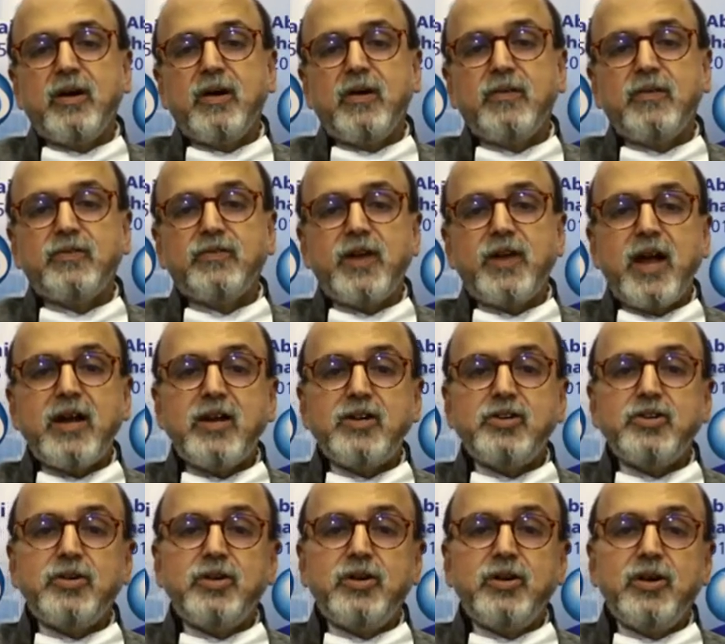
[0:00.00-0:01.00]

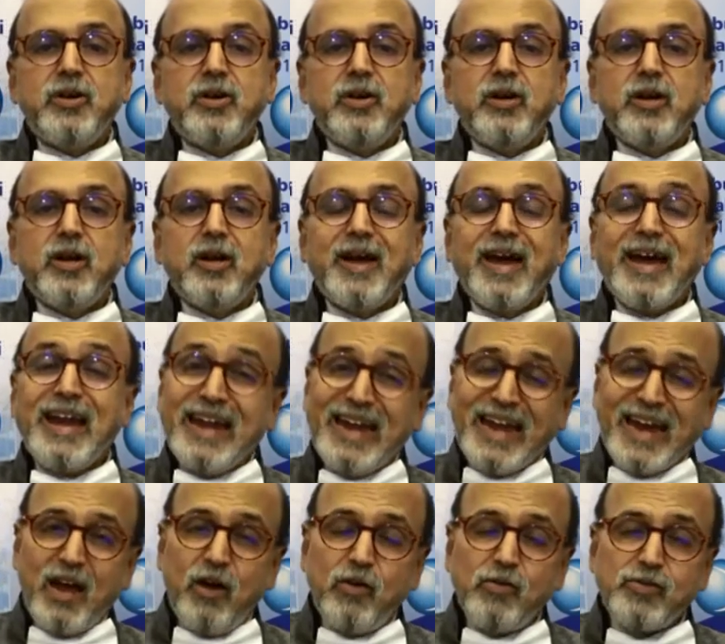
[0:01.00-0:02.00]
standard current
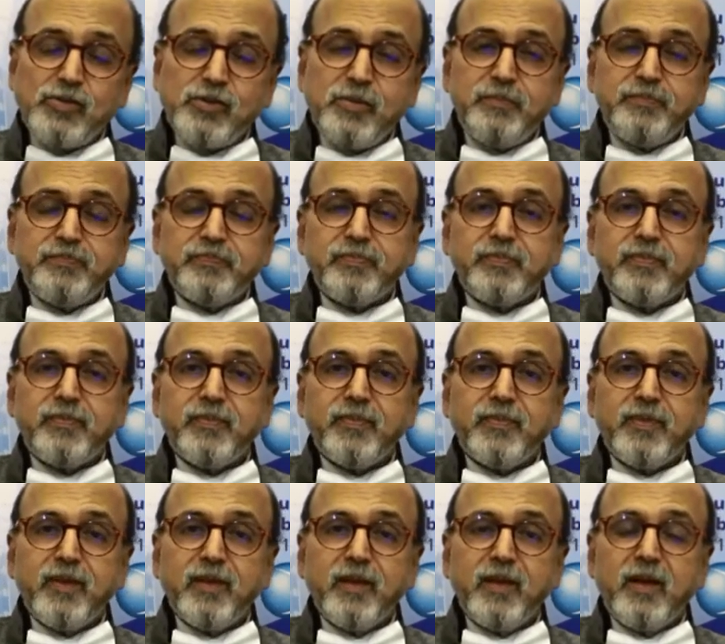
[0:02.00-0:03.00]
accounts.
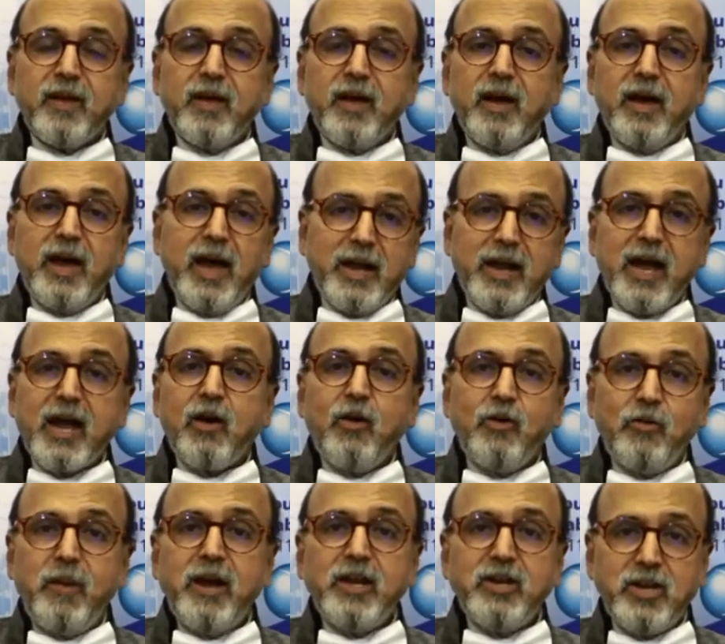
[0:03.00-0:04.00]
Again,
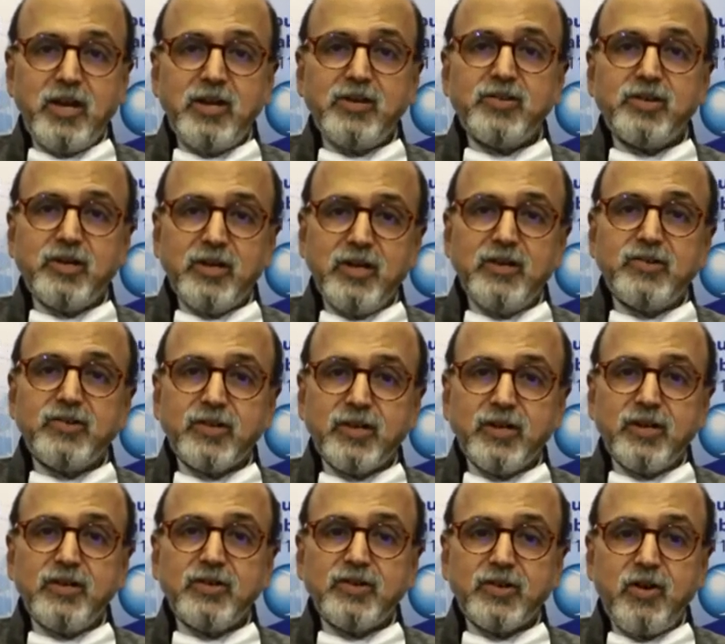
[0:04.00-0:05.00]
account maintenance
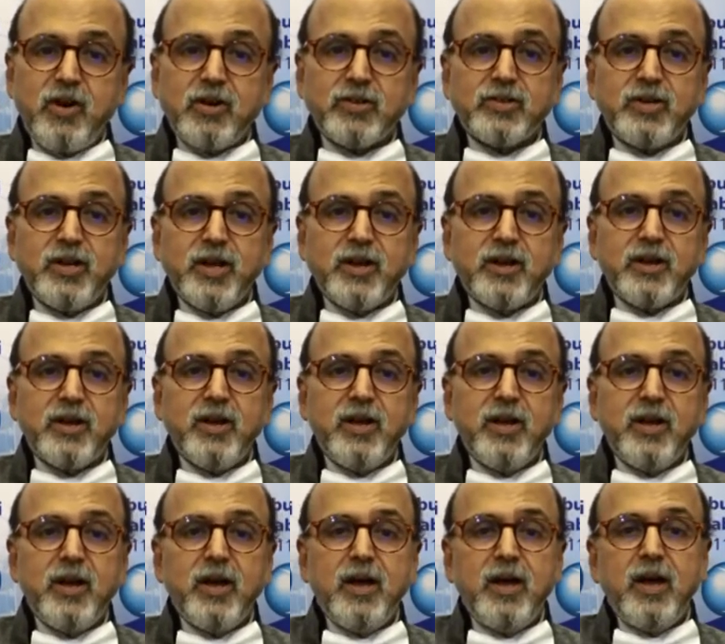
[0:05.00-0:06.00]
is costlier.
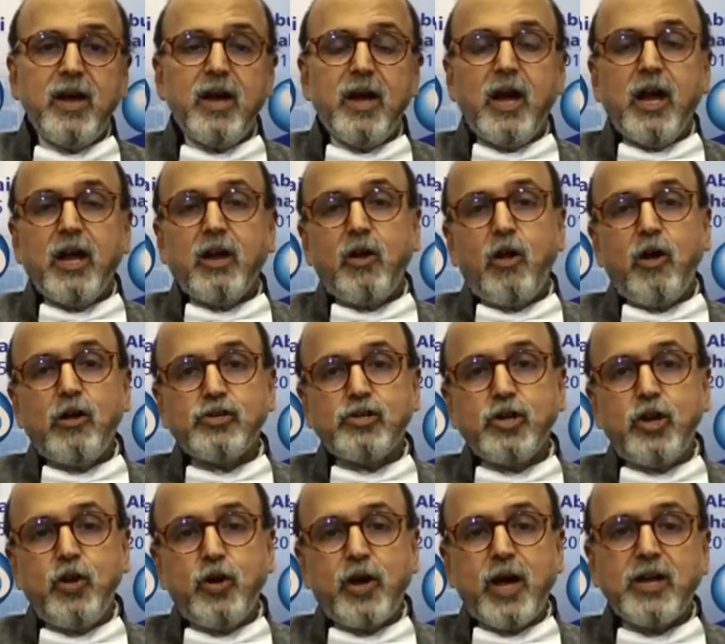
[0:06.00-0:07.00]
It will
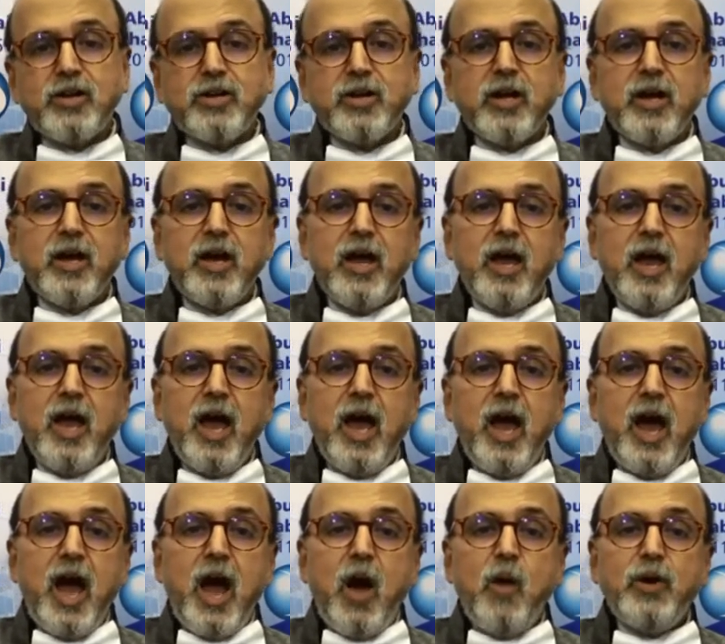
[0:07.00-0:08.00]
also look at
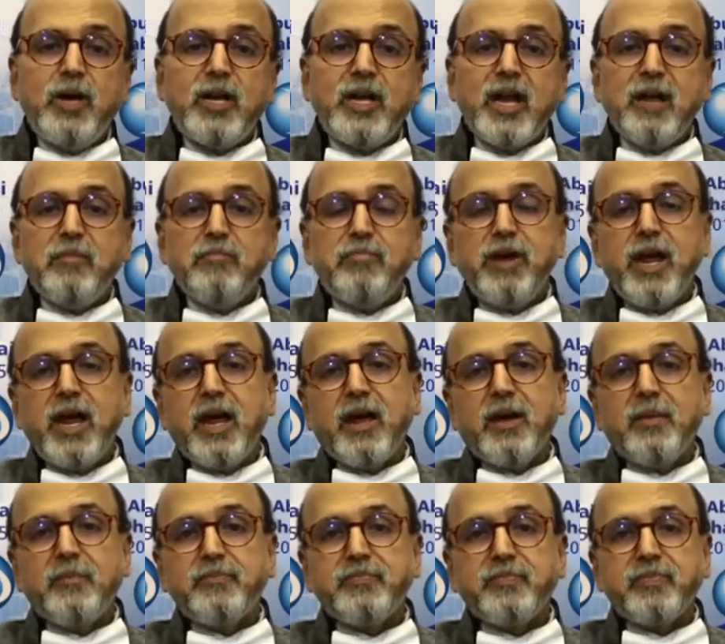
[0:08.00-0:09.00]
how it can bring